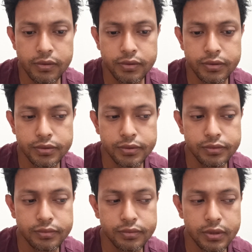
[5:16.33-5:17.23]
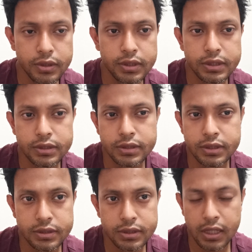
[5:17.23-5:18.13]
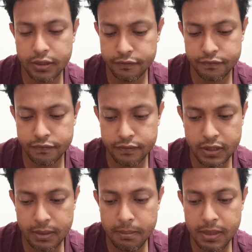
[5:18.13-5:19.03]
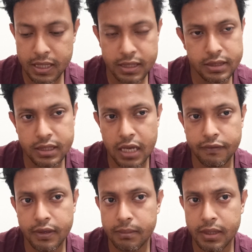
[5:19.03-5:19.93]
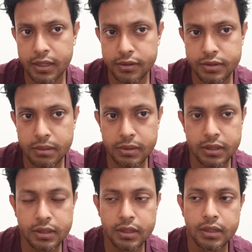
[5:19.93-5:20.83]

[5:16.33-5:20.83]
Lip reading: who work in this kind of like a mine, lava mine or something,